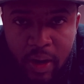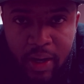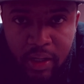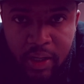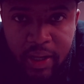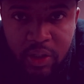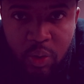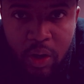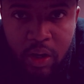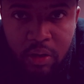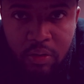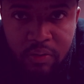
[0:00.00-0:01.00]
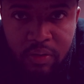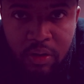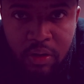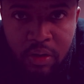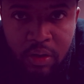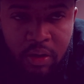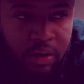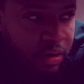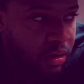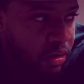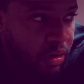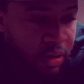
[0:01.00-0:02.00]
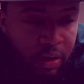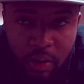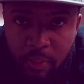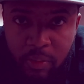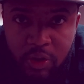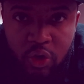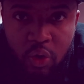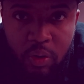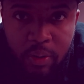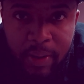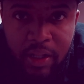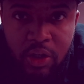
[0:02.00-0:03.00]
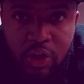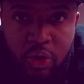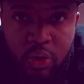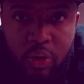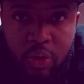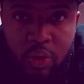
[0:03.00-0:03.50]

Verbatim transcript: right, day twelve. But you know what we're about to do?